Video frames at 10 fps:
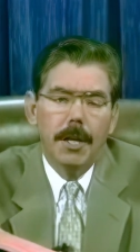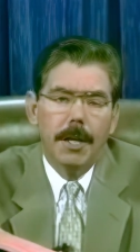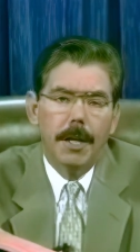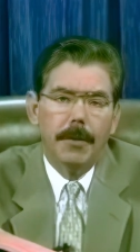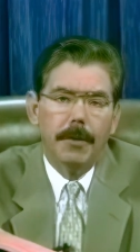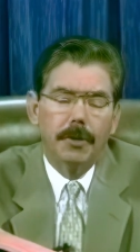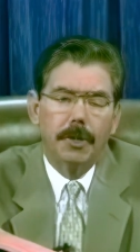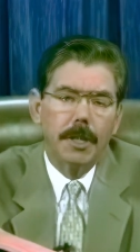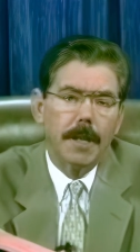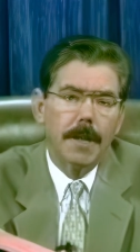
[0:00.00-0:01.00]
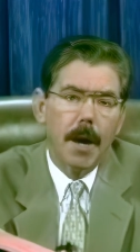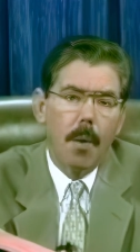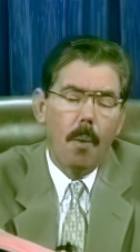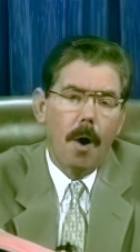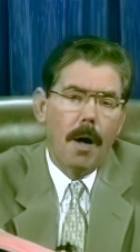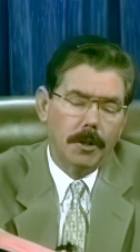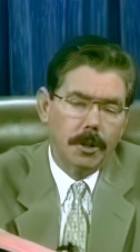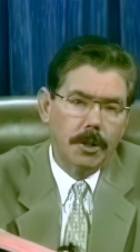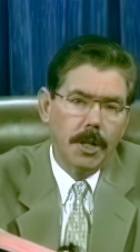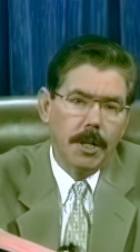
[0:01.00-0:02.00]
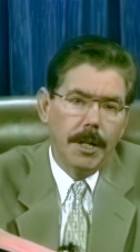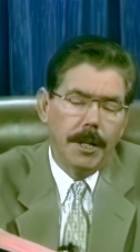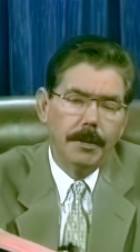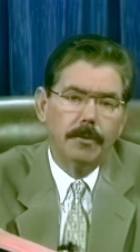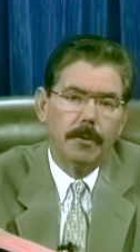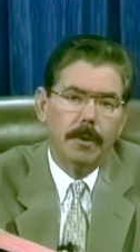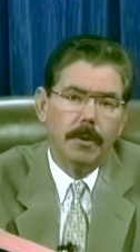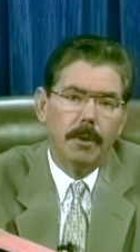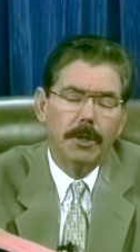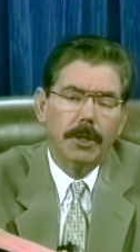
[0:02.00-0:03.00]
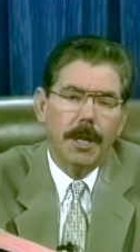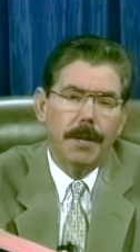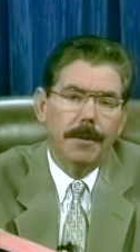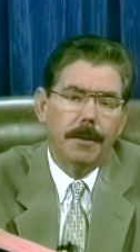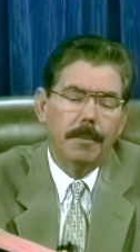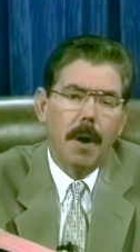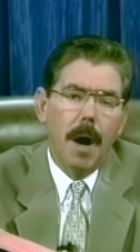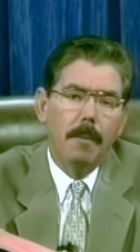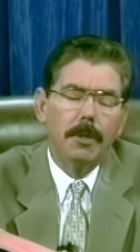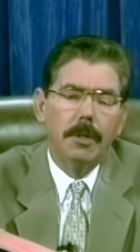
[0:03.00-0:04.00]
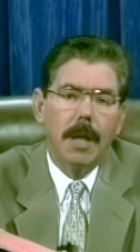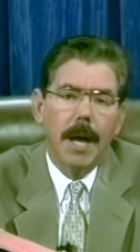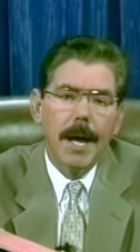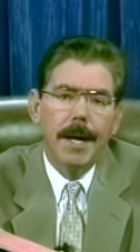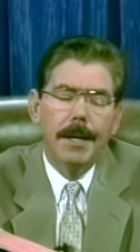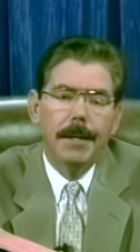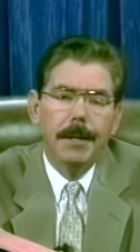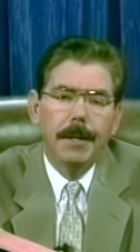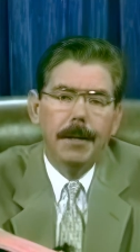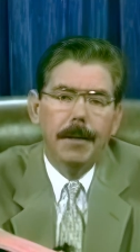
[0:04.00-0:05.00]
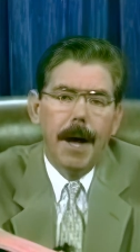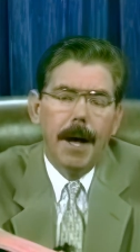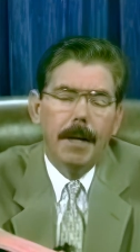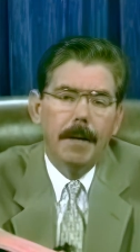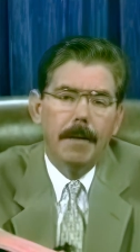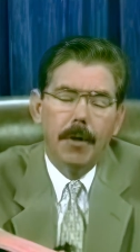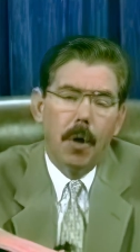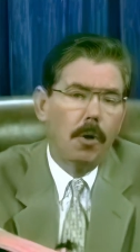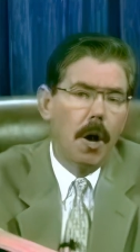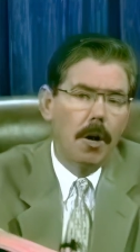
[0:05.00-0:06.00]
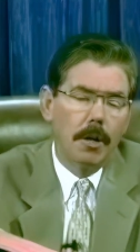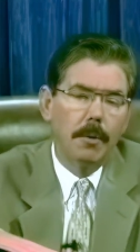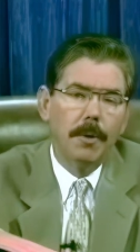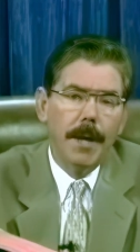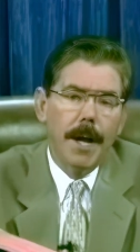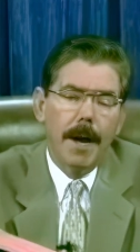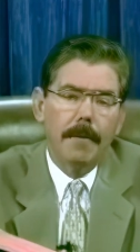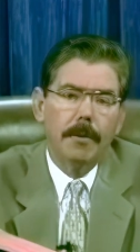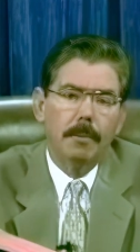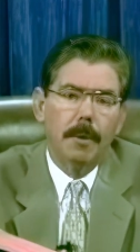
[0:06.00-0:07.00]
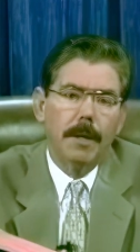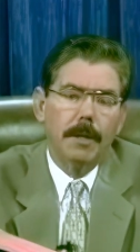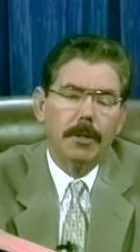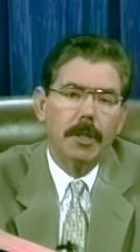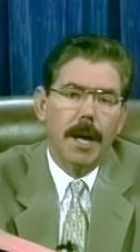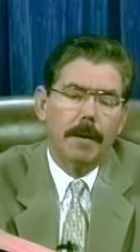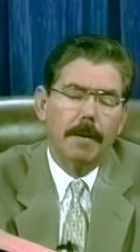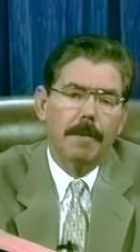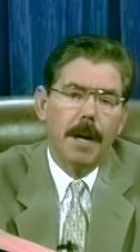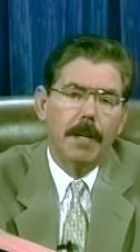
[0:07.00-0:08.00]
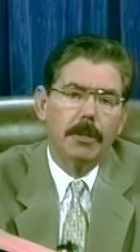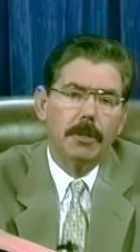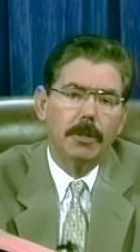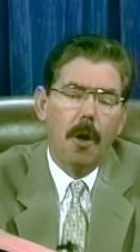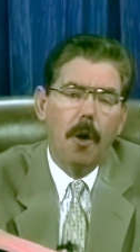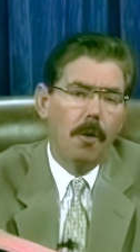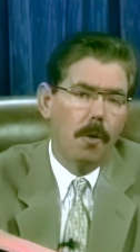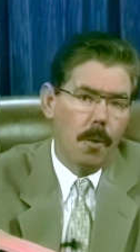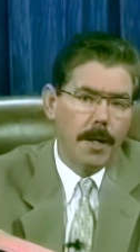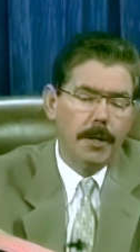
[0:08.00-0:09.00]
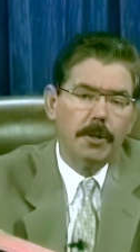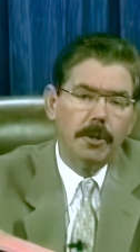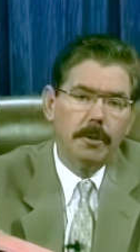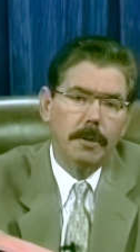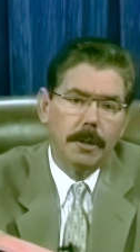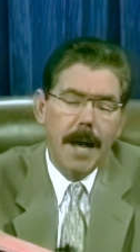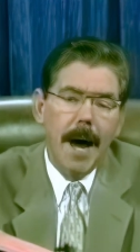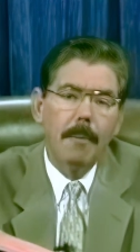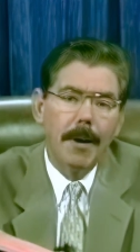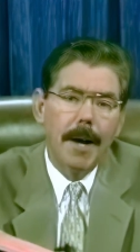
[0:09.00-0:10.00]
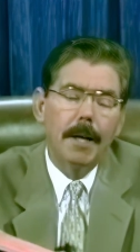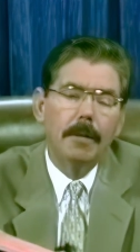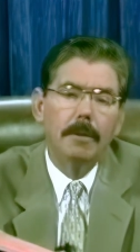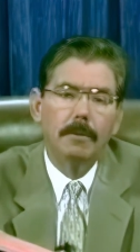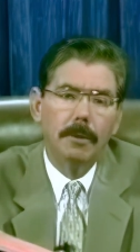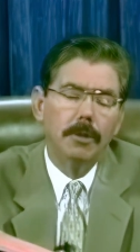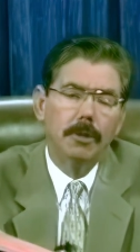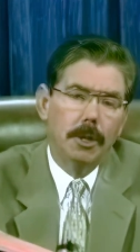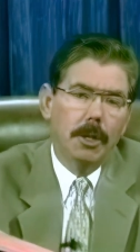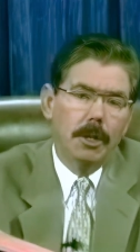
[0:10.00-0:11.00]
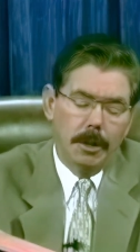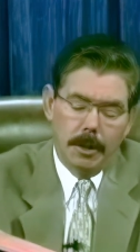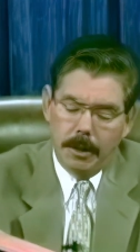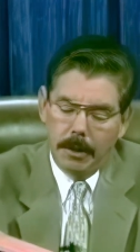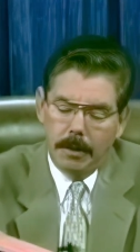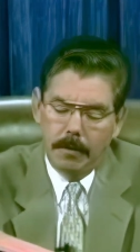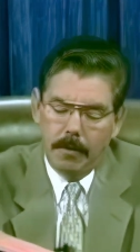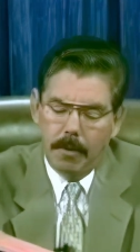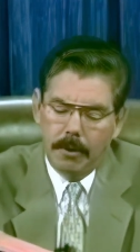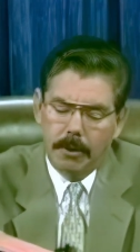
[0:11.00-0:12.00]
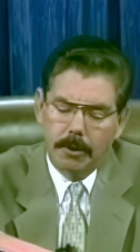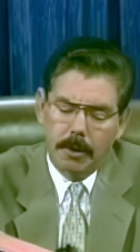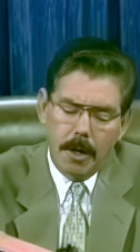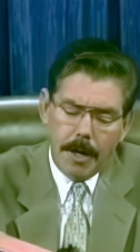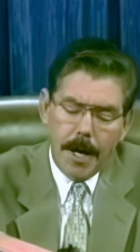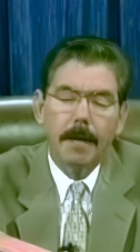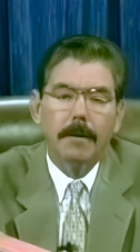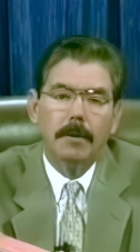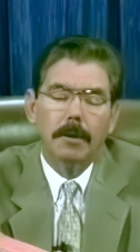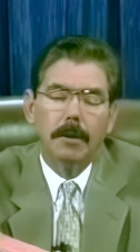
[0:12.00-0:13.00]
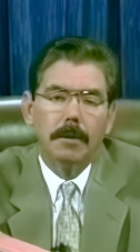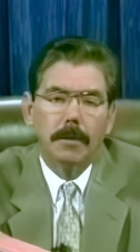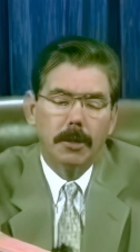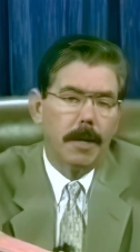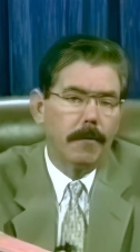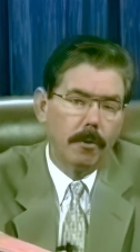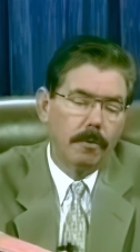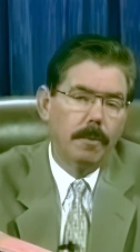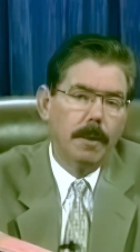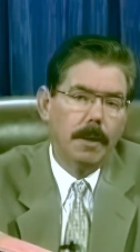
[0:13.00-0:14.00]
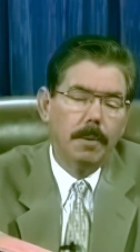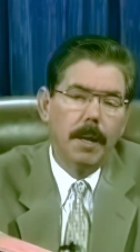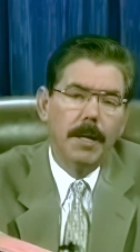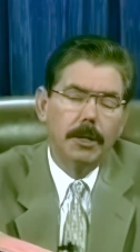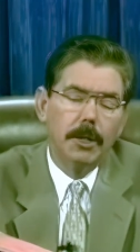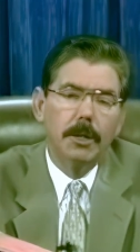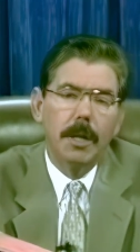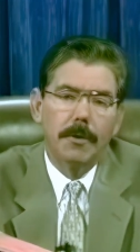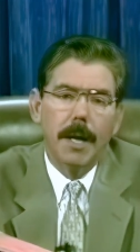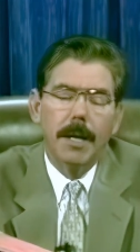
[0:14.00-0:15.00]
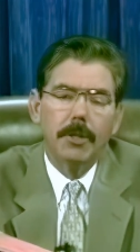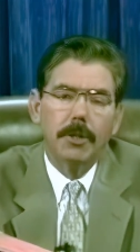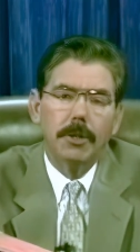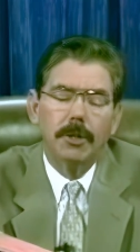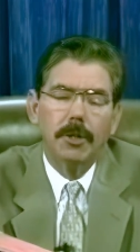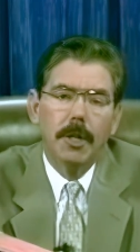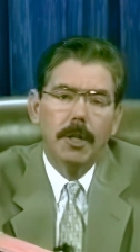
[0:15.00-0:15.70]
and you'll see that once Israel was to enter the promised land, that no longer would they have to bring their sacrifices all the way to the tabernacle, which uh, of course started out uh, to several uh, places, locations,